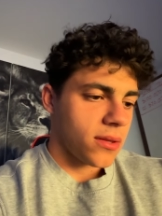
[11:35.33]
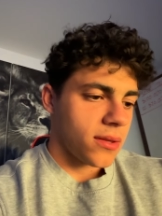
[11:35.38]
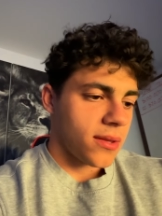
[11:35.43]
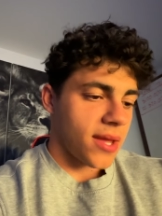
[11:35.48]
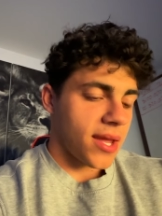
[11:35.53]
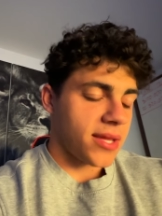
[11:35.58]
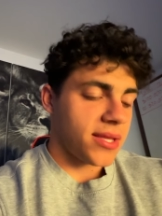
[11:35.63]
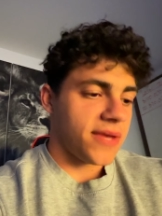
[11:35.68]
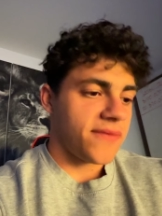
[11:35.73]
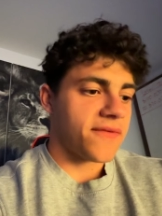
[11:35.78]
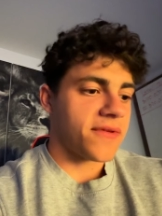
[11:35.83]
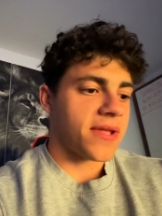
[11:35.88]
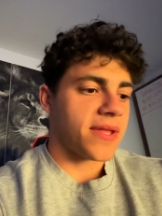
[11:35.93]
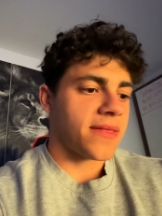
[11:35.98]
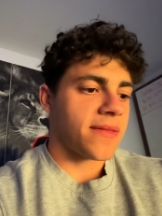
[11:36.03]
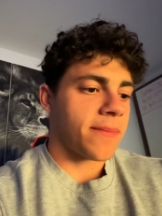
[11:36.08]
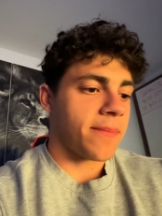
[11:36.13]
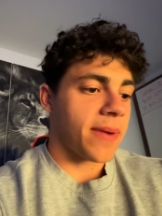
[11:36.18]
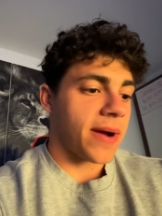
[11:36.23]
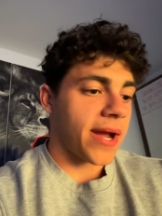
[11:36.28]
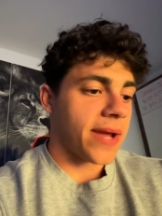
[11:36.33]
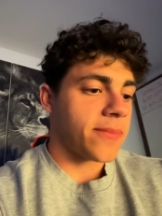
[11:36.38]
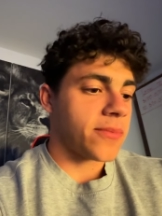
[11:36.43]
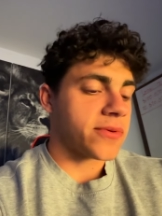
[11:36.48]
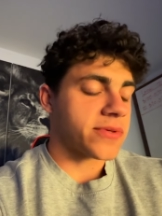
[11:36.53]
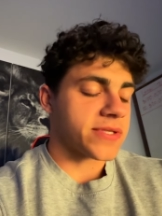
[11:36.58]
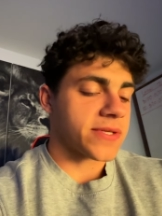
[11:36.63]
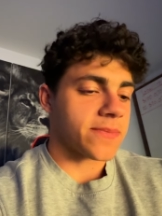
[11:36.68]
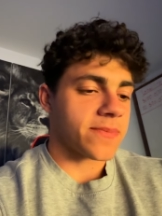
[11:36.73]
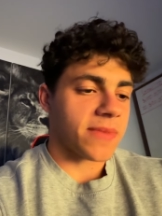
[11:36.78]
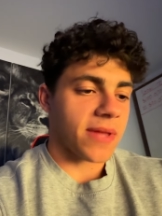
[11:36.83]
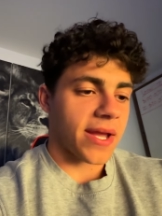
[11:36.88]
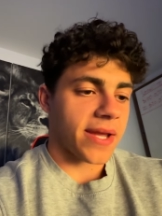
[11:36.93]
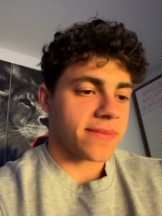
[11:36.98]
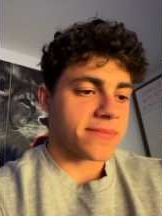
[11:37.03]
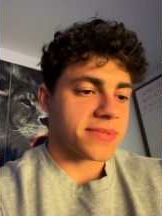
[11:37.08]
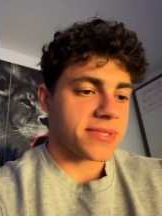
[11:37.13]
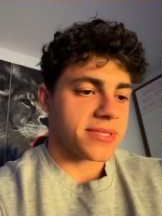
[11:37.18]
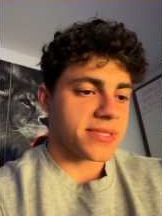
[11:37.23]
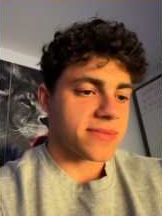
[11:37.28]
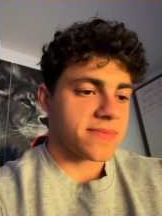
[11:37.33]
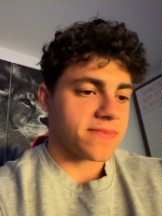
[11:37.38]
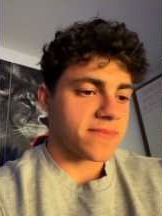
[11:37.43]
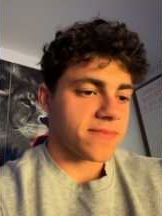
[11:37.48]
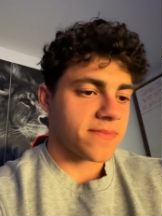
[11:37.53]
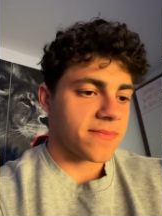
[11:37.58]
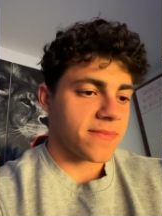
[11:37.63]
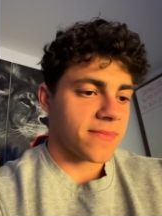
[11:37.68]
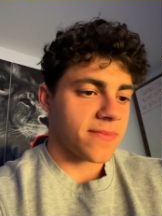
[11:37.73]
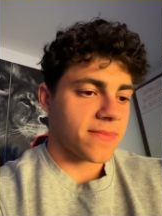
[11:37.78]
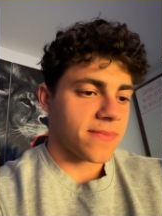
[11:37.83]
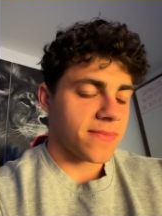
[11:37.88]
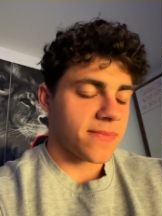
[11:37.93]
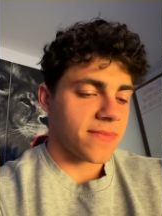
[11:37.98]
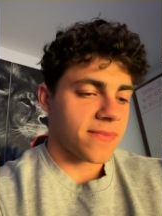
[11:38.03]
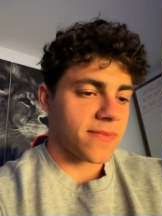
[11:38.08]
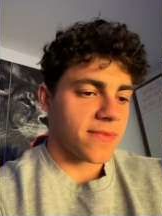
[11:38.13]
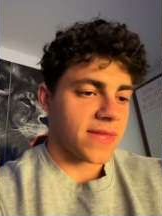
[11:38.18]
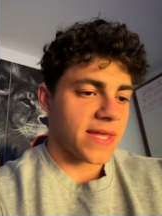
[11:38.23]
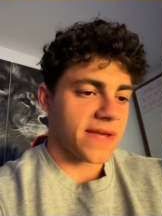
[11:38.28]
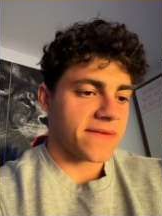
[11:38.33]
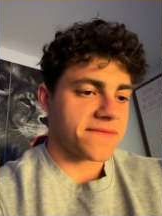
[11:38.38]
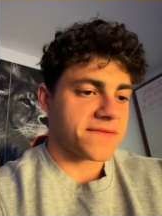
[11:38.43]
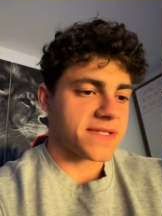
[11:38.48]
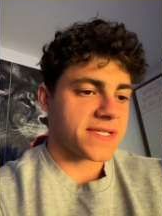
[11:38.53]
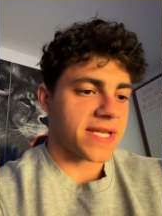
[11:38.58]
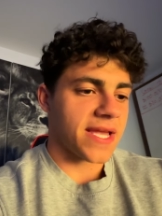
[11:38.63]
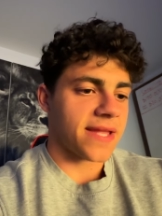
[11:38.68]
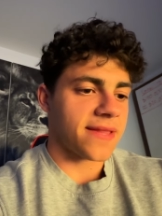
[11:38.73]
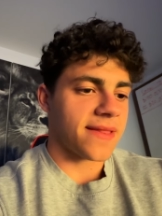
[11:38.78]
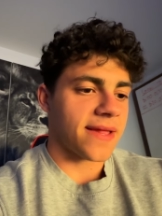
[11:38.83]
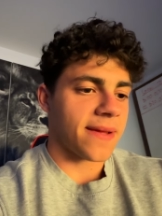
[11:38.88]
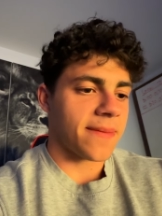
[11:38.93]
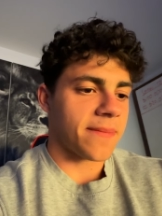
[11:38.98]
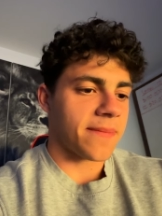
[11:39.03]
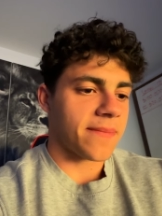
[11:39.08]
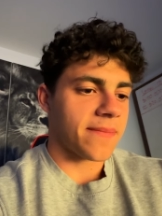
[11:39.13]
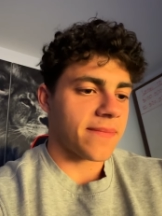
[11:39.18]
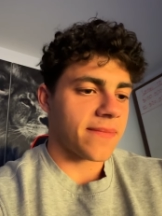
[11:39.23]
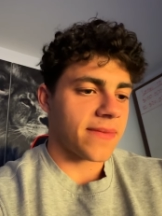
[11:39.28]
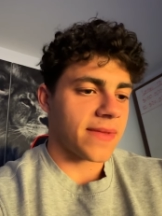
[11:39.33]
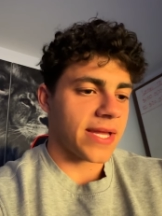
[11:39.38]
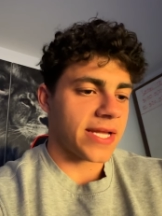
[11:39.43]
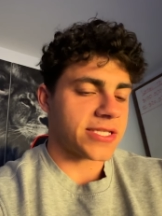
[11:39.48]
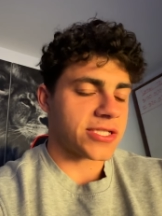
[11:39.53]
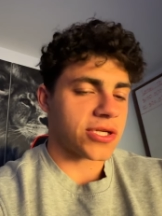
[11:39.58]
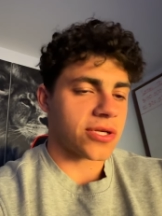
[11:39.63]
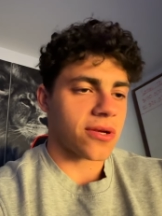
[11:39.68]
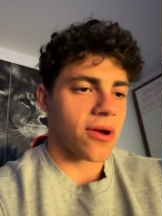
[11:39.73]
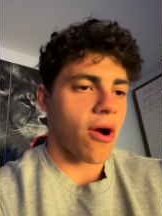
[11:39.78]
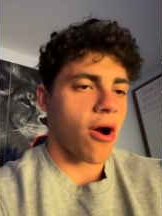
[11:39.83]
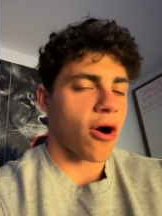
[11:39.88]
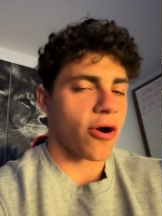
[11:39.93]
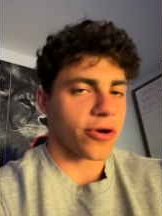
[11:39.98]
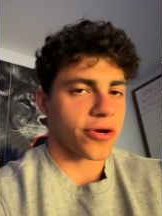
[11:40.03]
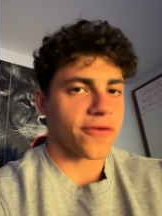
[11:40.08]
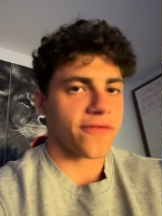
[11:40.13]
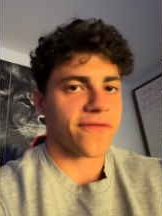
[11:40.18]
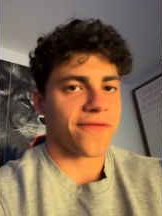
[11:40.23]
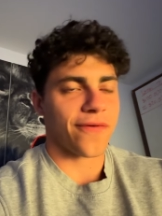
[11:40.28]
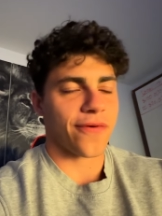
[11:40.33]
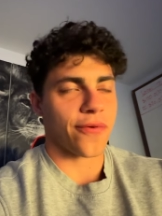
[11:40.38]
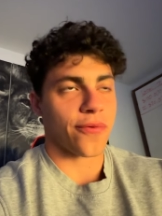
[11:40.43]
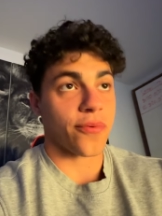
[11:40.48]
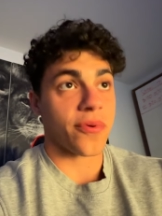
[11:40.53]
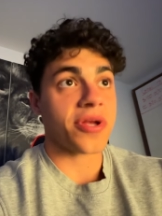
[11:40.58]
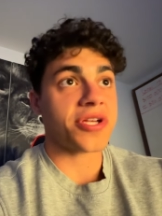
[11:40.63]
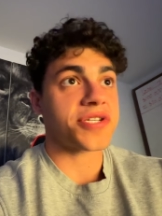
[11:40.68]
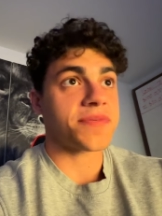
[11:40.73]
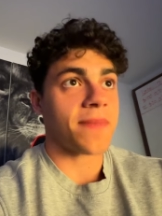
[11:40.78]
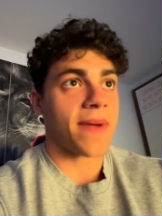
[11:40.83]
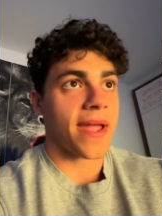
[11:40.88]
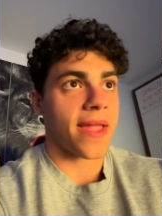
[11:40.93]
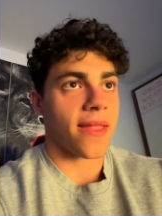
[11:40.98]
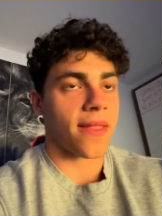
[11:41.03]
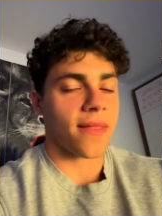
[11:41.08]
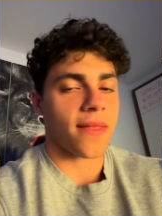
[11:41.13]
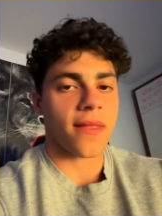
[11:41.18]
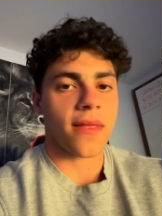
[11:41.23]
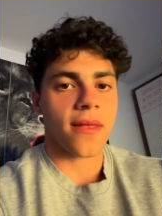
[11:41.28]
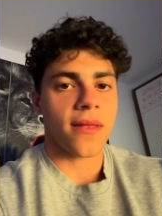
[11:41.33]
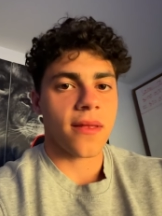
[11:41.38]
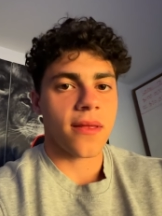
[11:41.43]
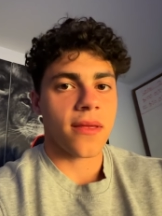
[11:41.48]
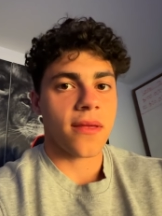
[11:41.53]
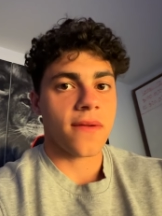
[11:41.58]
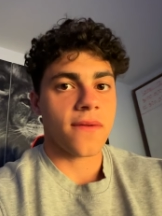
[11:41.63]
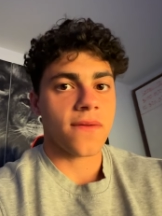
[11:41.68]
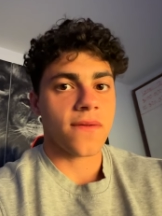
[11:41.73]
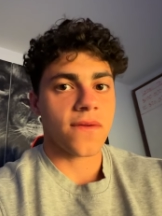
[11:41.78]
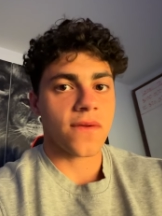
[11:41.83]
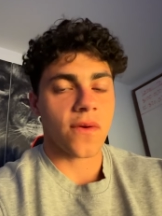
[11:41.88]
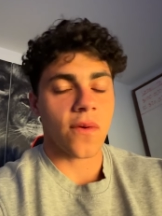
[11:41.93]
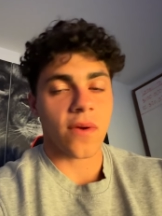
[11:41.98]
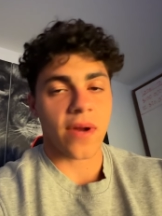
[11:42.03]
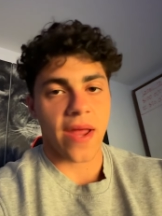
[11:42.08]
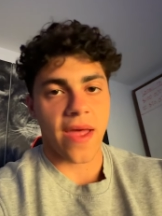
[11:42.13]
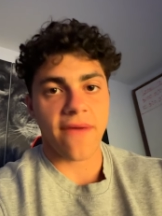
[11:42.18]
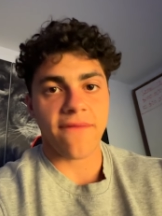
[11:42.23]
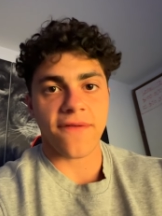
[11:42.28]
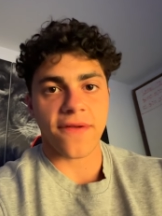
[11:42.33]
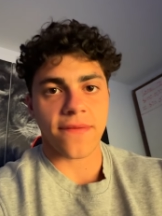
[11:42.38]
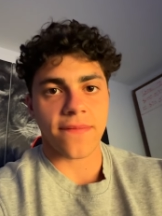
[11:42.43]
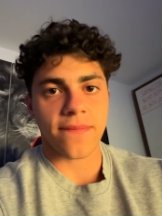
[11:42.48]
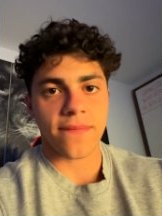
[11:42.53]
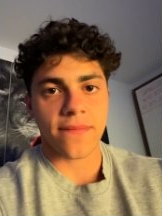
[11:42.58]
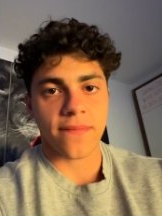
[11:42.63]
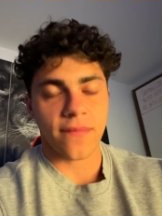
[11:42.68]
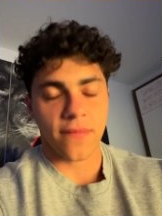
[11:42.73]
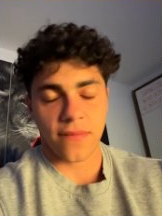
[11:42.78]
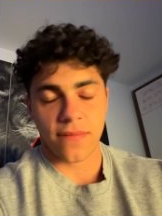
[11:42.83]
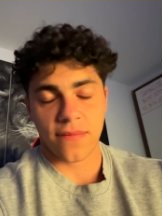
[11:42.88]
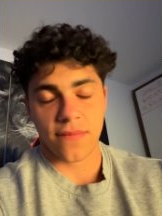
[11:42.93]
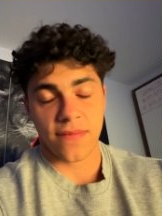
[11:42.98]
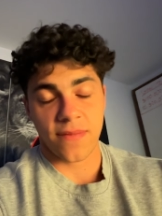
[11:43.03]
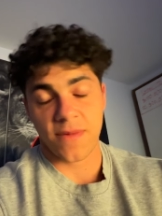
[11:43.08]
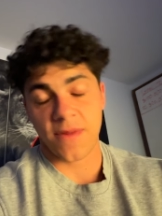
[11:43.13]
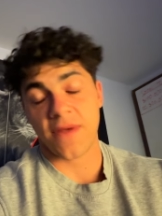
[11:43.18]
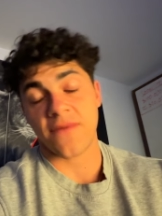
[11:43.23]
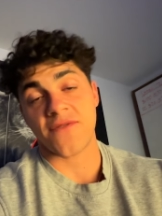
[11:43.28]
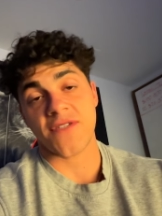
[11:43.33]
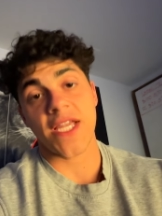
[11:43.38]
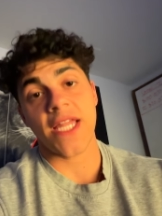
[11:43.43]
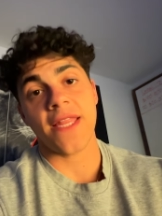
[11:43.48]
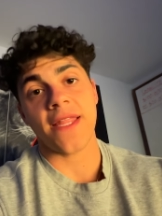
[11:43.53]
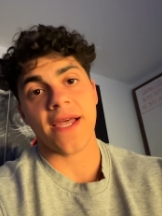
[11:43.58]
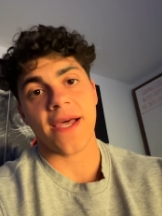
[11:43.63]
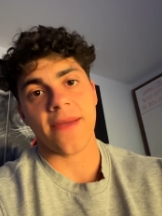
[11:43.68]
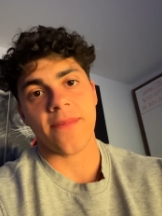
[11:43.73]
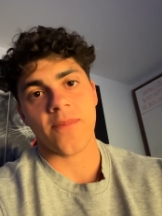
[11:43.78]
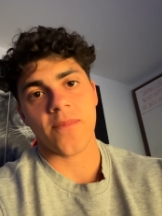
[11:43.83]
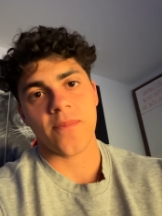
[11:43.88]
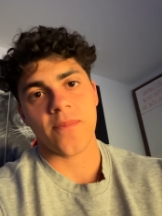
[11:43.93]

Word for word: And even in the Bible, sometimes they've said that it's harder for a rich man to go to heaven. They've said that.